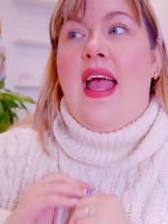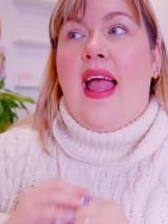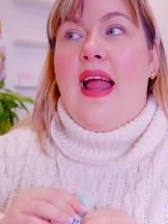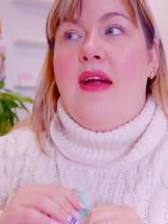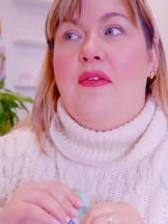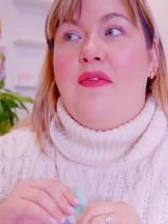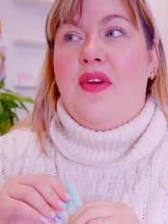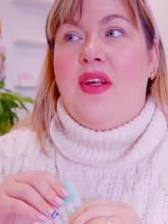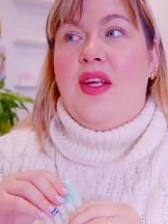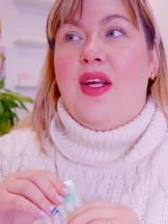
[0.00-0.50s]

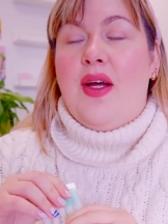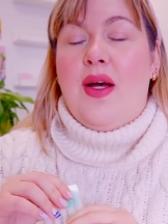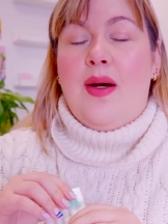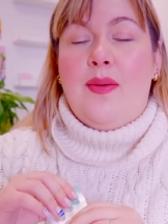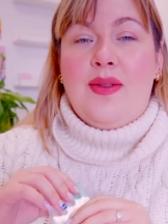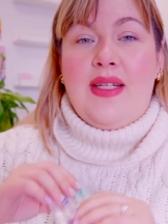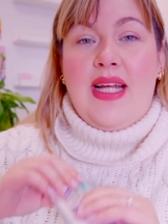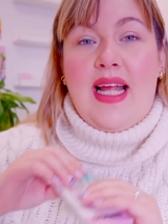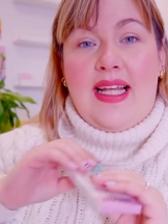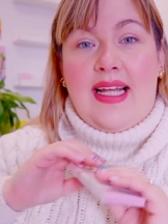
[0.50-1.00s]
every year I
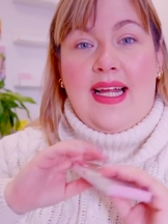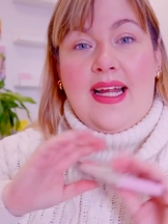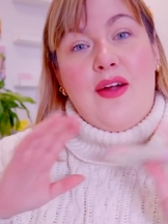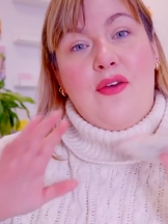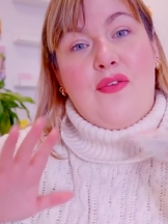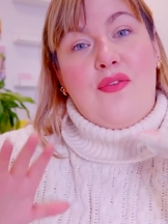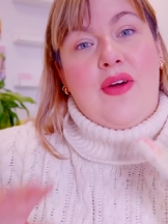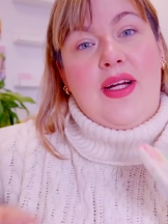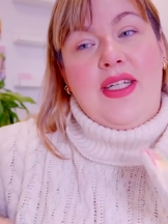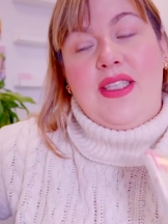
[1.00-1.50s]
would get like
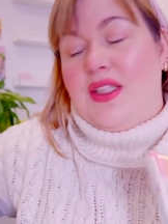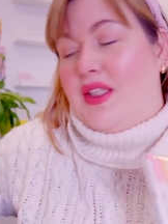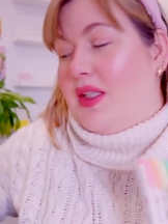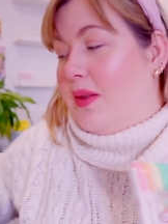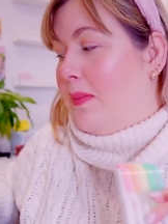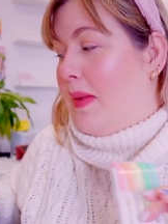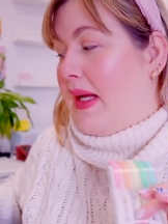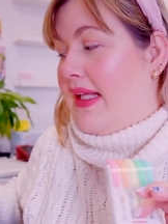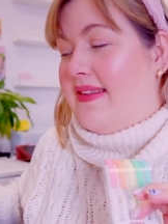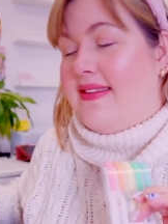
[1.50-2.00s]
a fresh
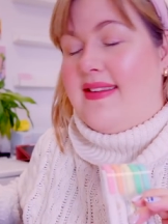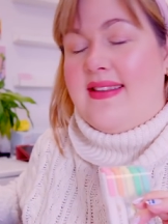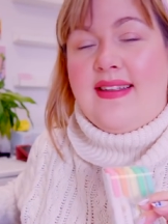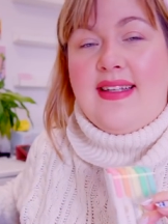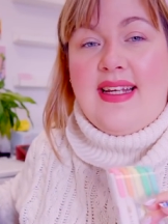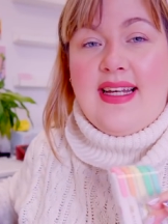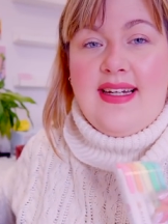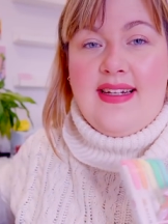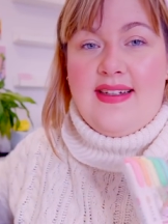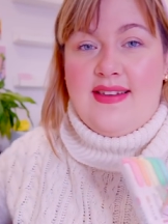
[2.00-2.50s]
new pencil
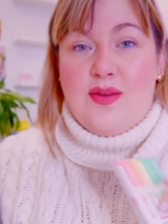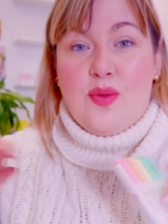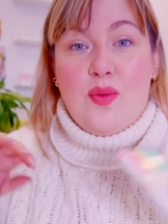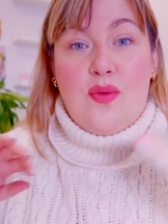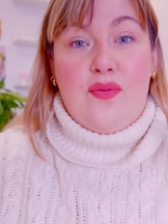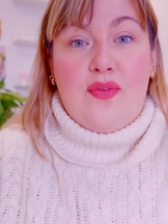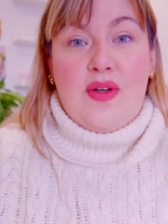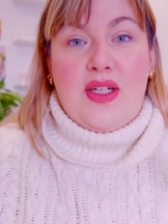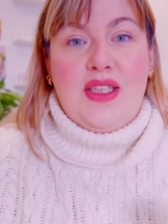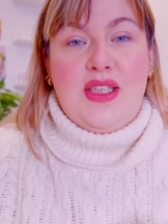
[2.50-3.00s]
case
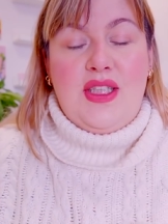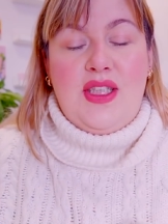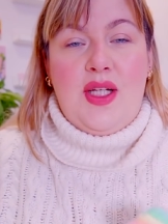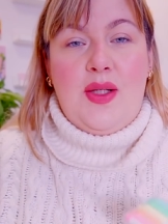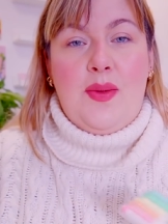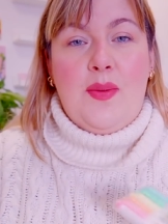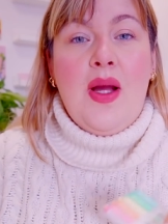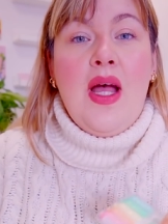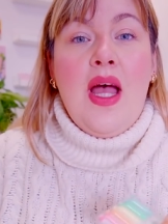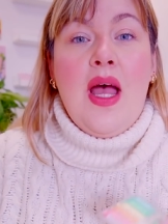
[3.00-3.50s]
with fresh
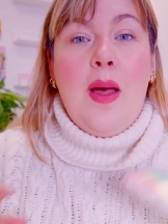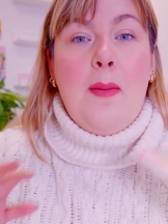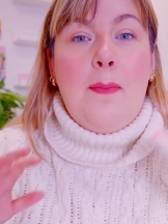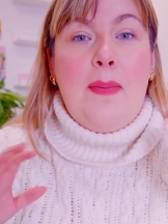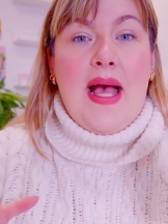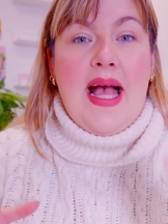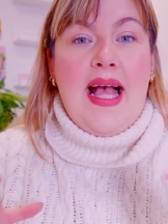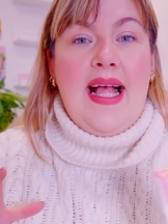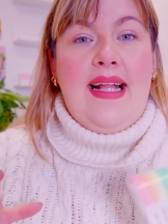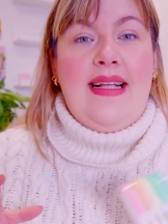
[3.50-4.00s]
new
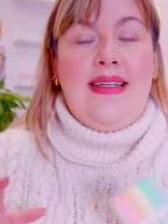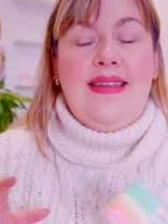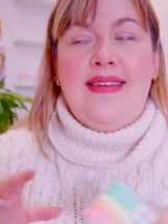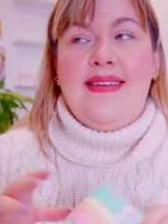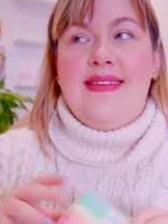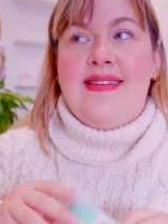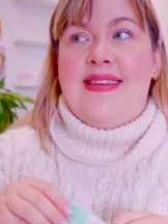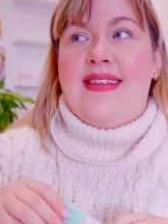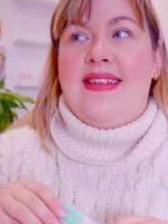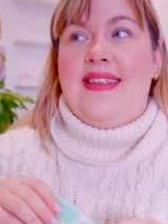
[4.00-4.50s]

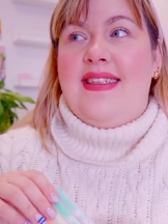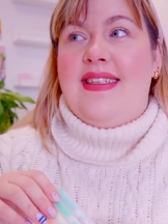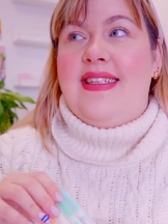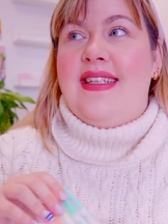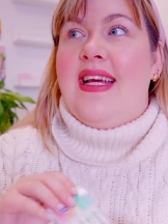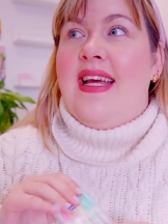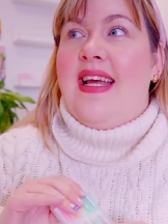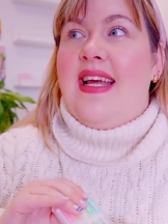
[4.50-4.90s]
pens and